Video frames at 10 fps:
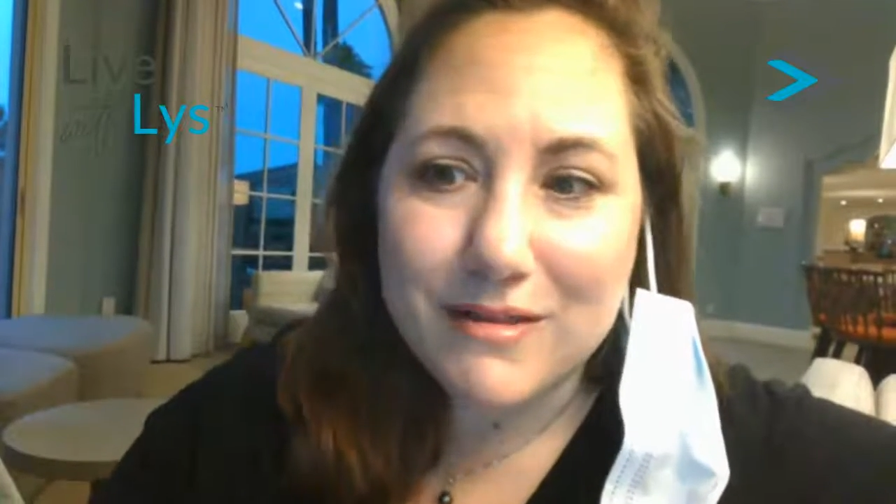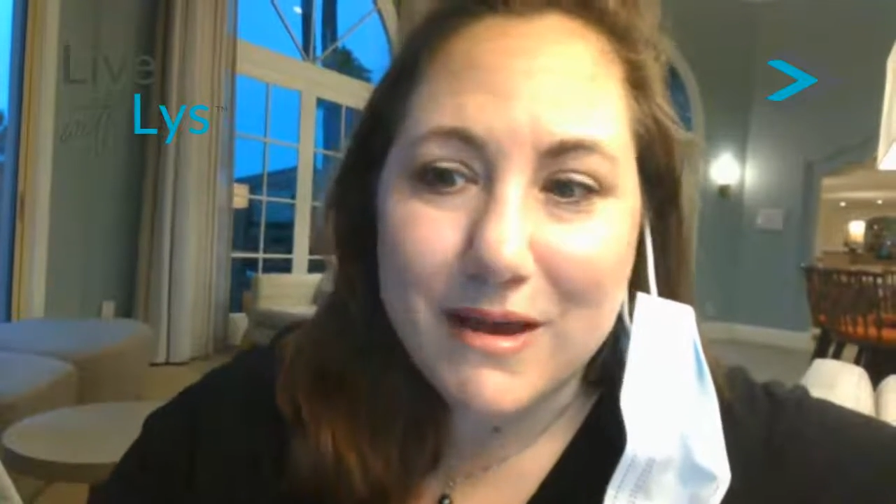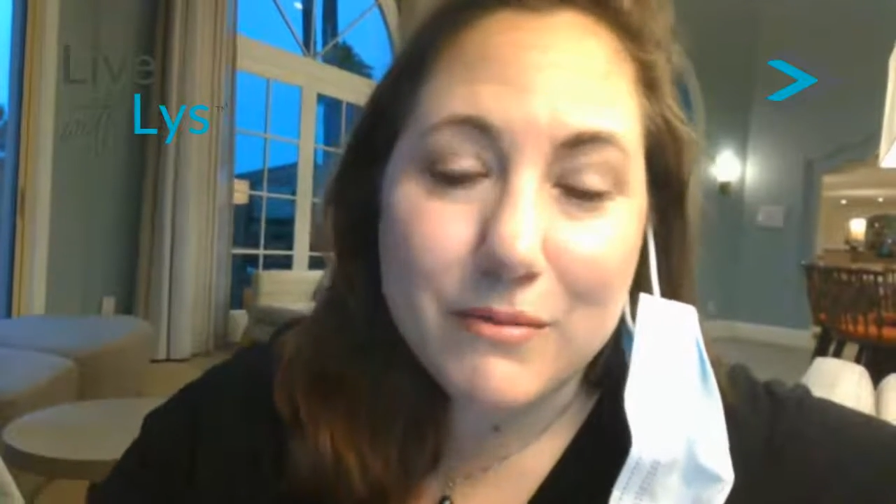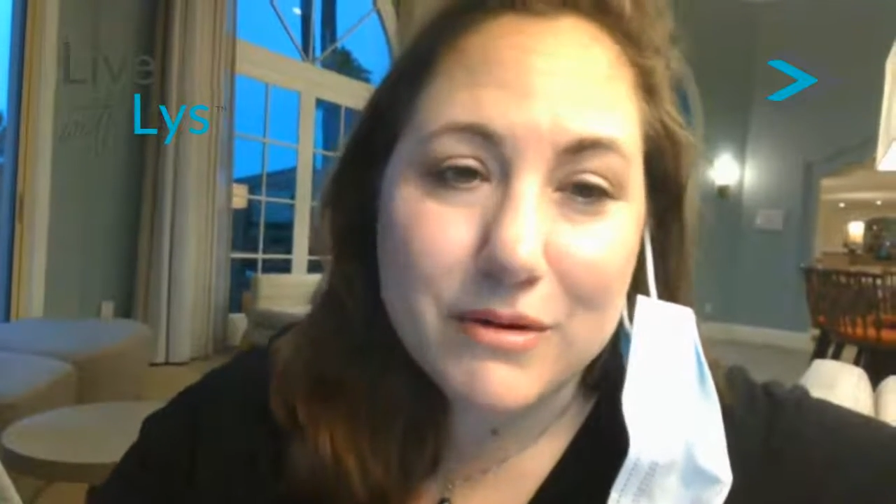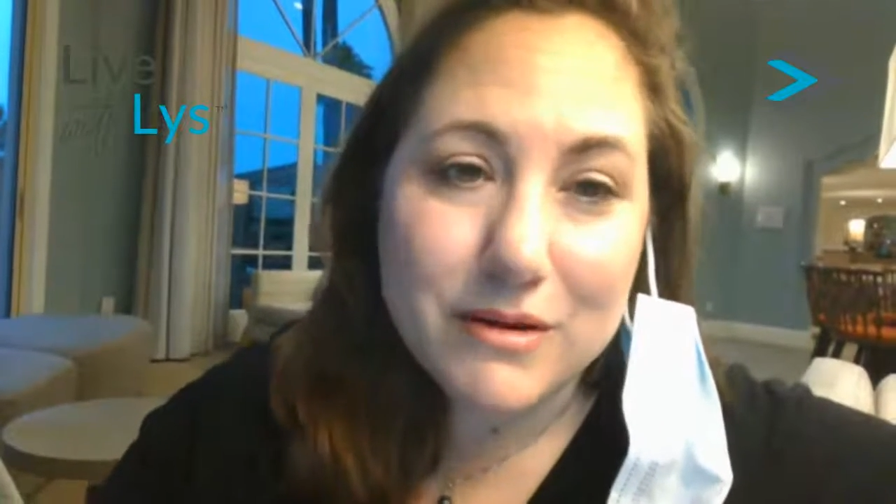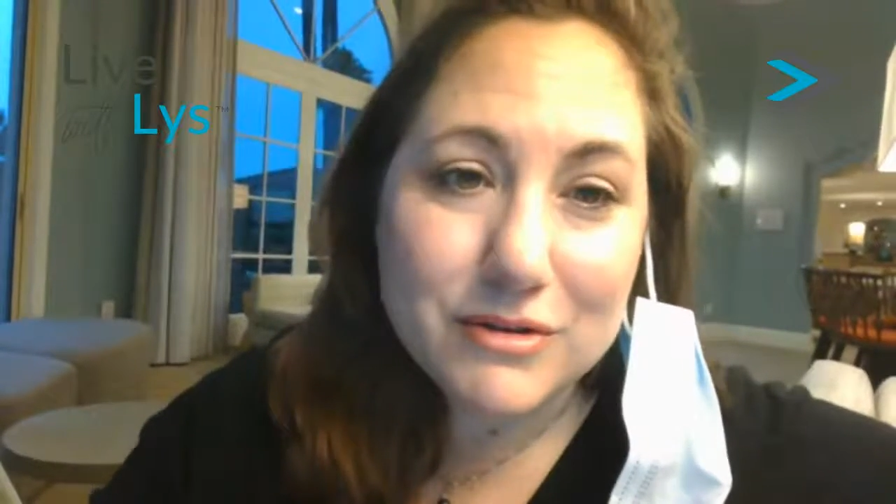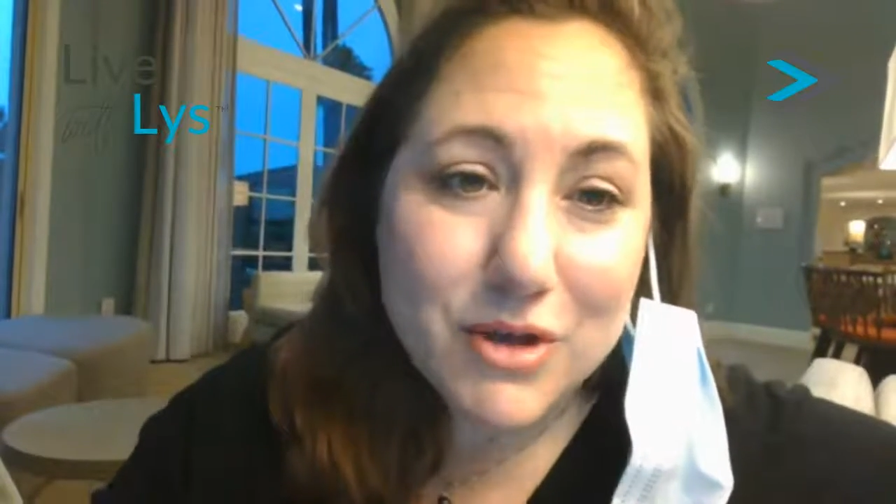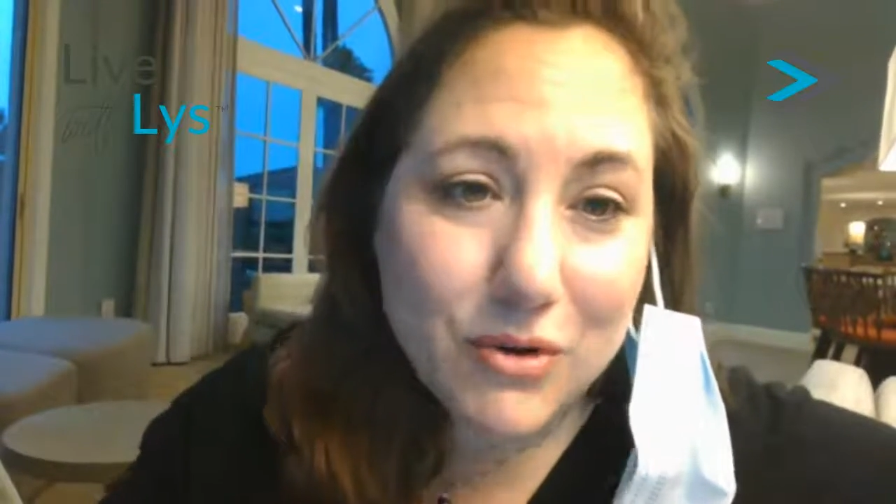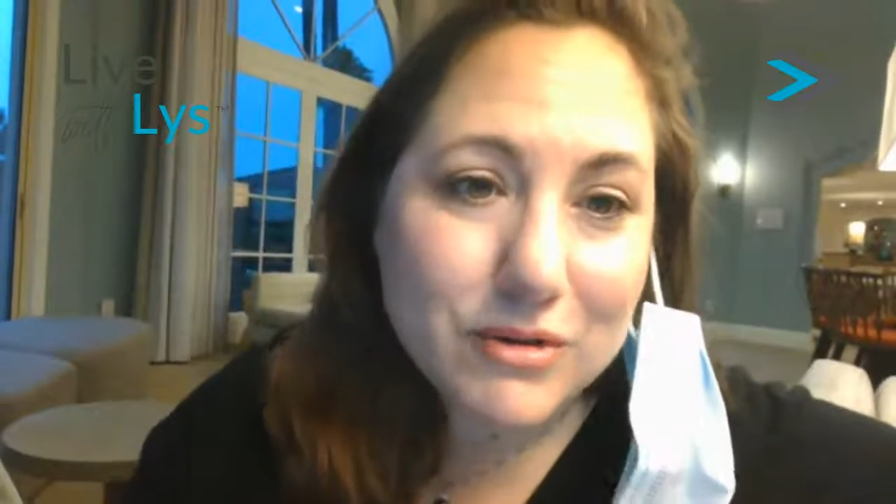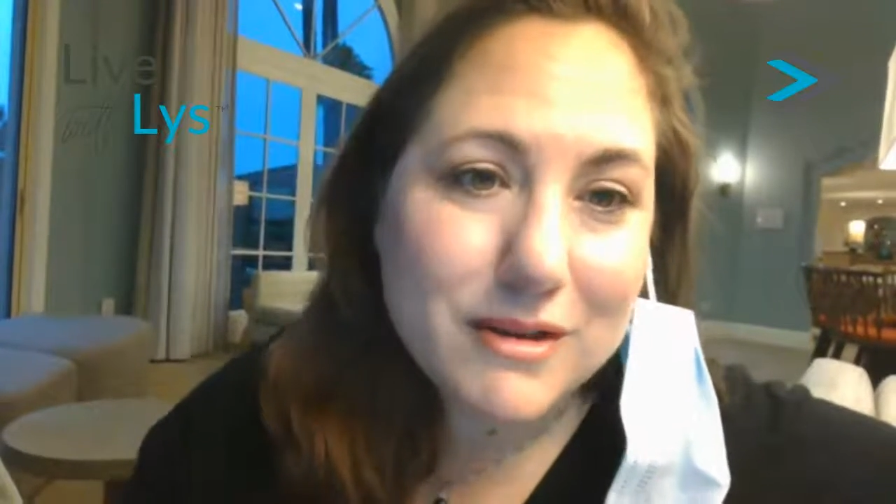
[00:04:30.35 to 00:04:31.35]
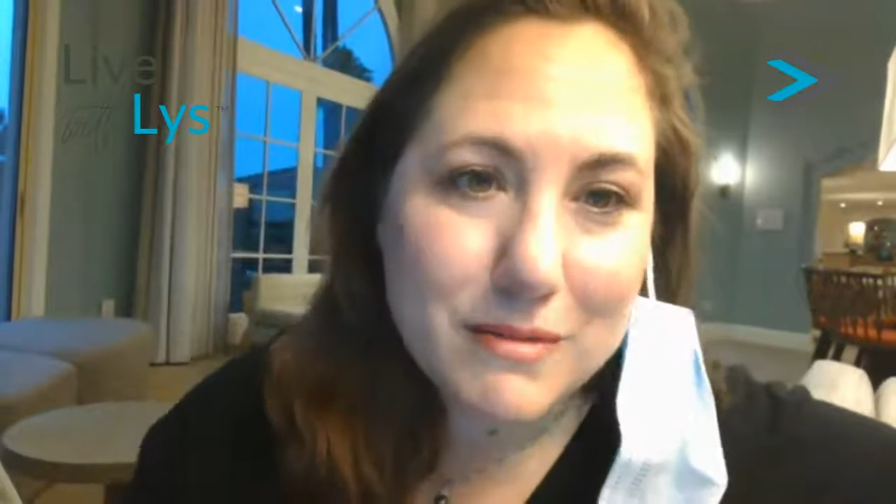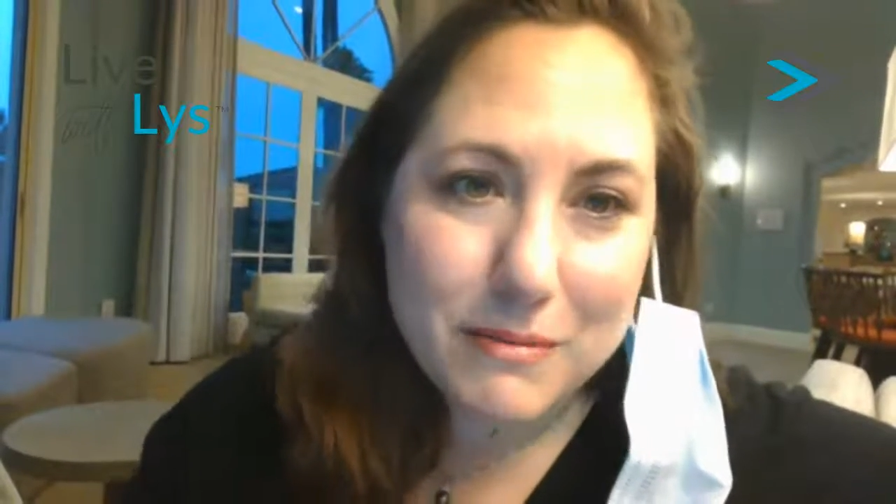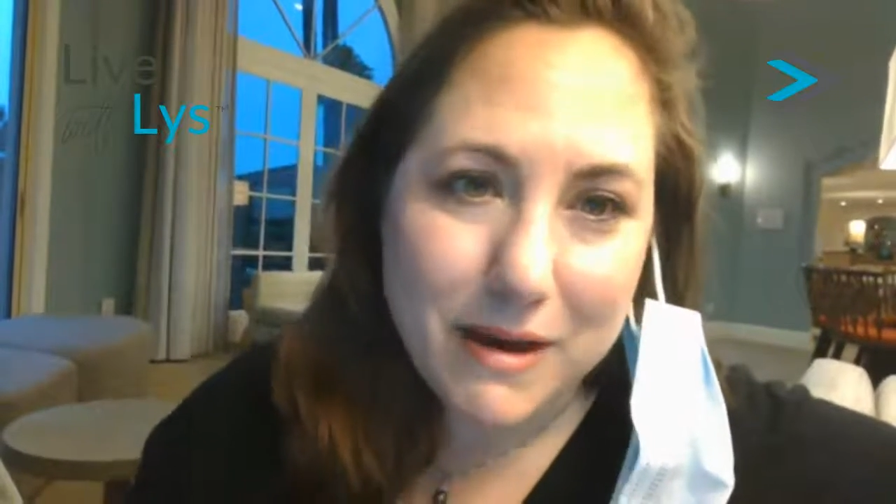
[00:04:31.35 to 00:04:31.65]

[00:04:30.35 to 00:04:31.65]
And that would totally be